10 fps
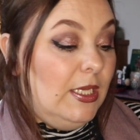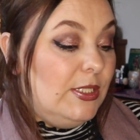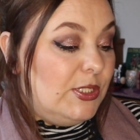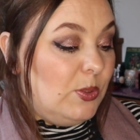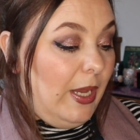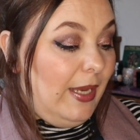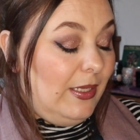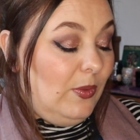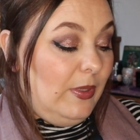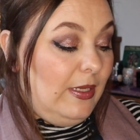So
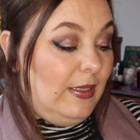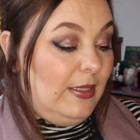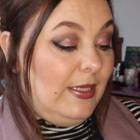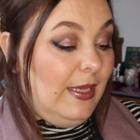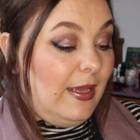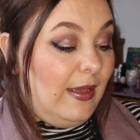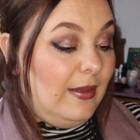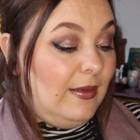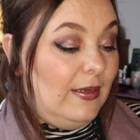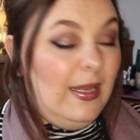anyway, yeah,
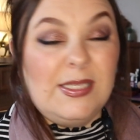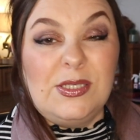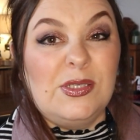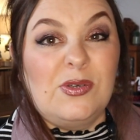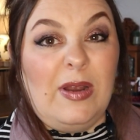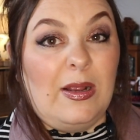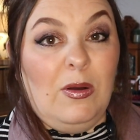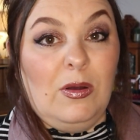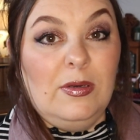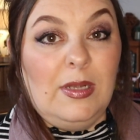let's just crack
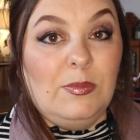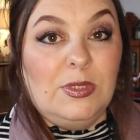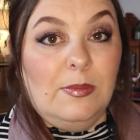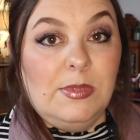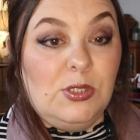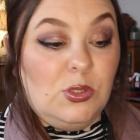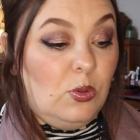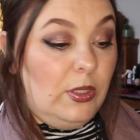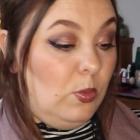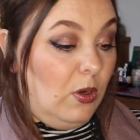on. I'm just
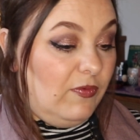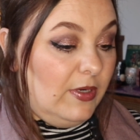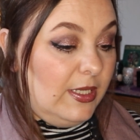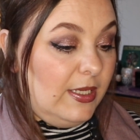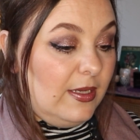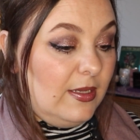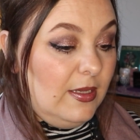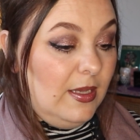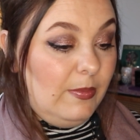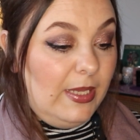totally waffling here.
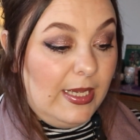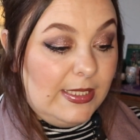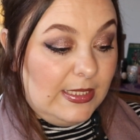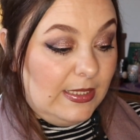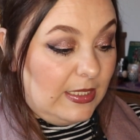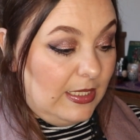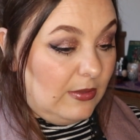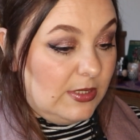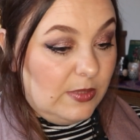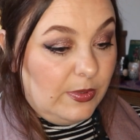My head's in the
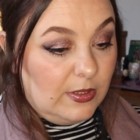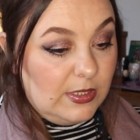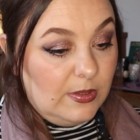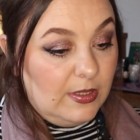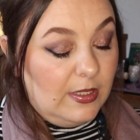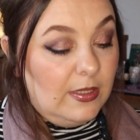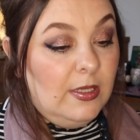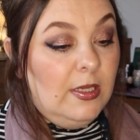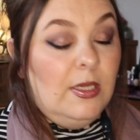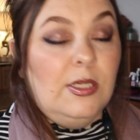clouds, to be honest with you.
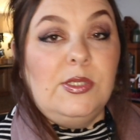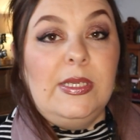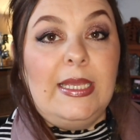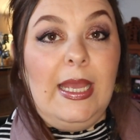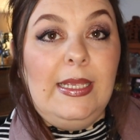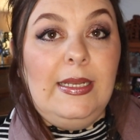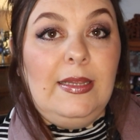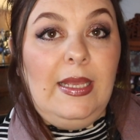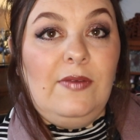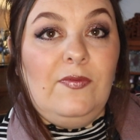So you get your
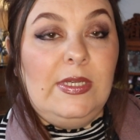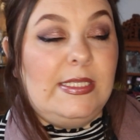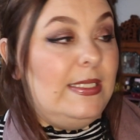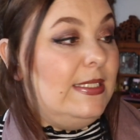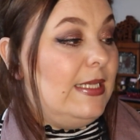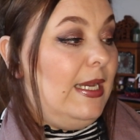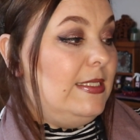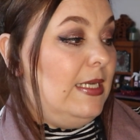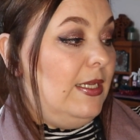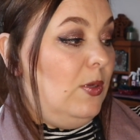little invoice inside
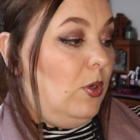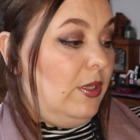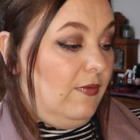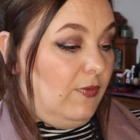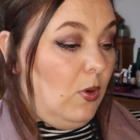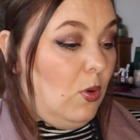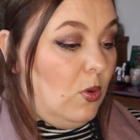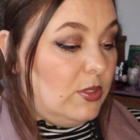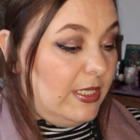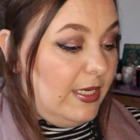telling you what you've
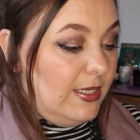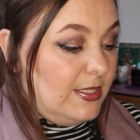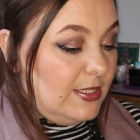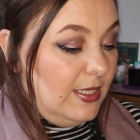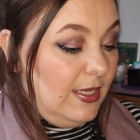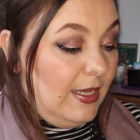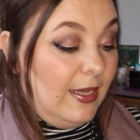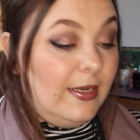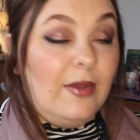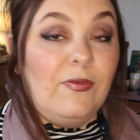ordered
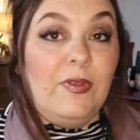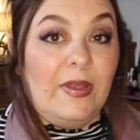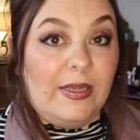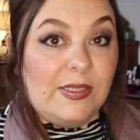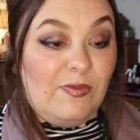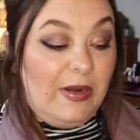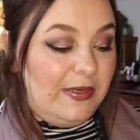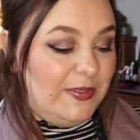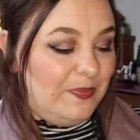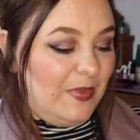and everything is
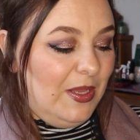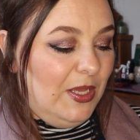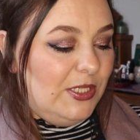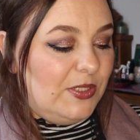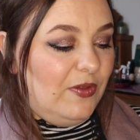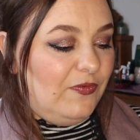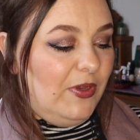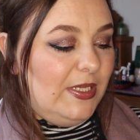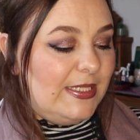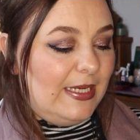right. So the
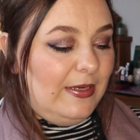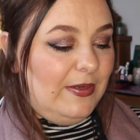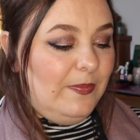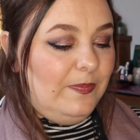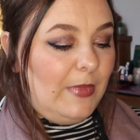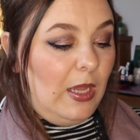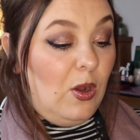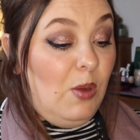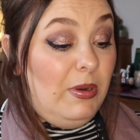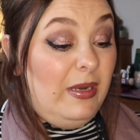first item, I
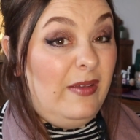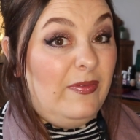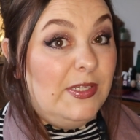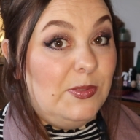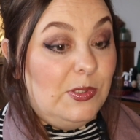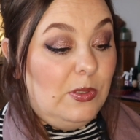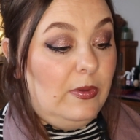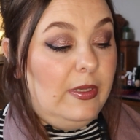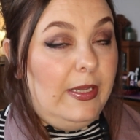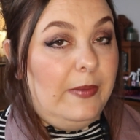can't believe this was on
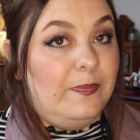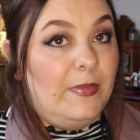there.